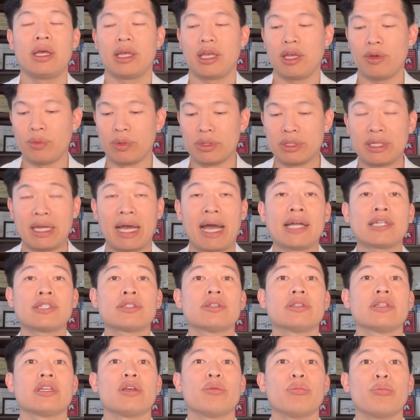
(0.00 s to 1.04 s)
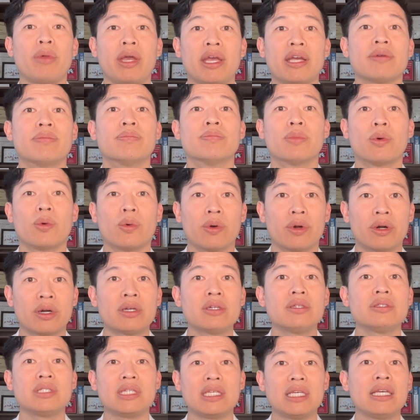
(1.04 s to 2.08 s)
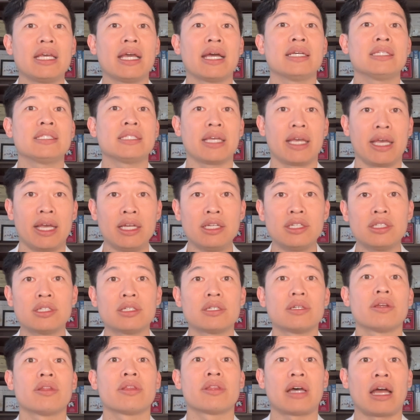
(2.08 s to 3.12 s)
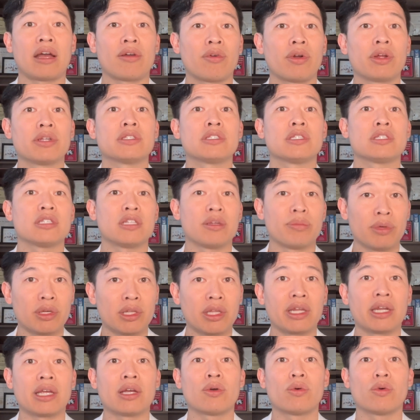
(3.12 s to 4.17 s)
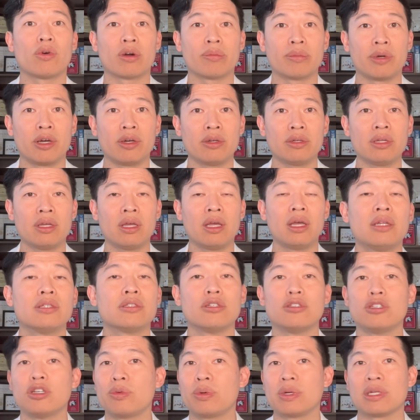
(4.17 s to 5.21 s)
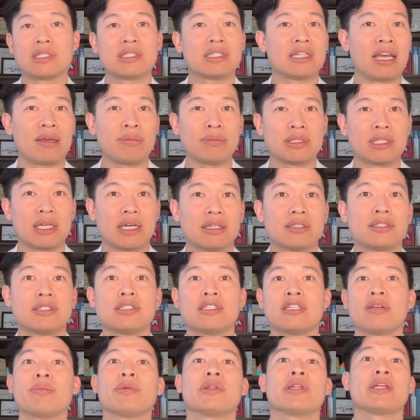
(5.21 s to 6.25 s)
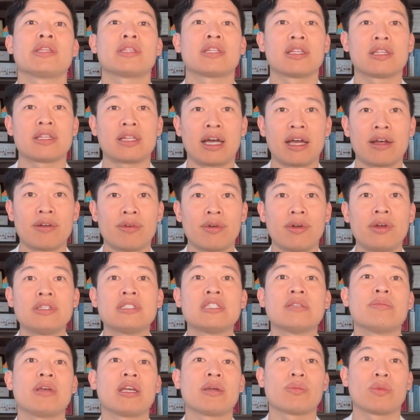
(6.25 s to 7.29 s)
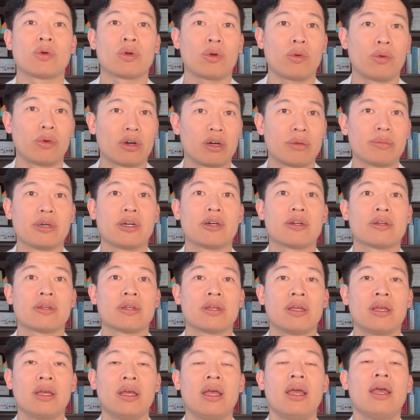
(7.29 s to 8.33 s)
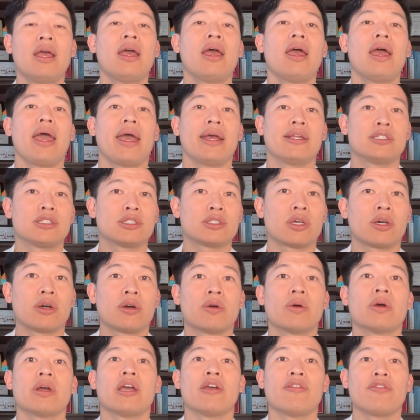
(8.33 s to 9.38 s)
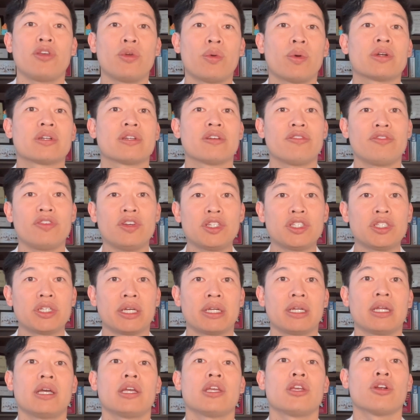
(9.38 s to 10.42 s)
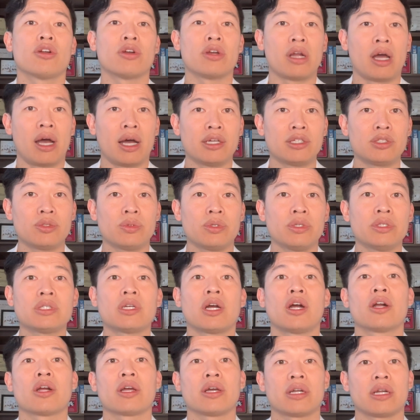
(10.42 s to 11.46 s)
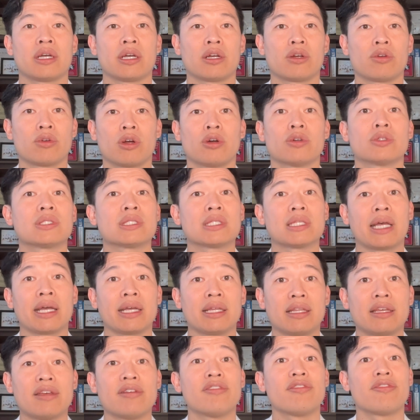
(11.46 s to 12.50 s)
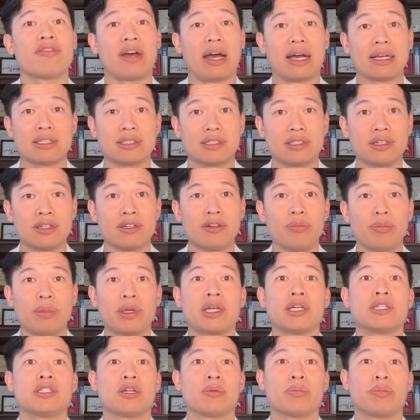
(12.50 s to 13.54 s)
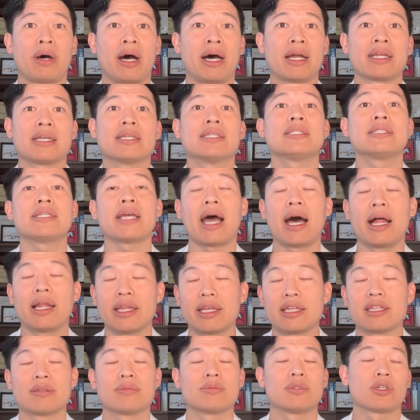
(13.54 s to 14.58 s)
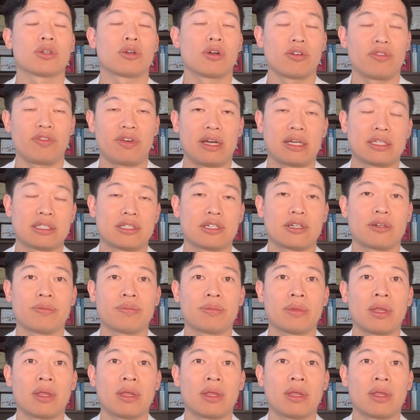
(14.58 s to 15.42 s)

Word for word: it will naturally make more TSH, thyroid stimulating hormone, to do what its name says stimulate the thyroid to make more hormone. And so, if you are deficient, your nodules are going to grow slightly faster because your body is telling them to grow faster.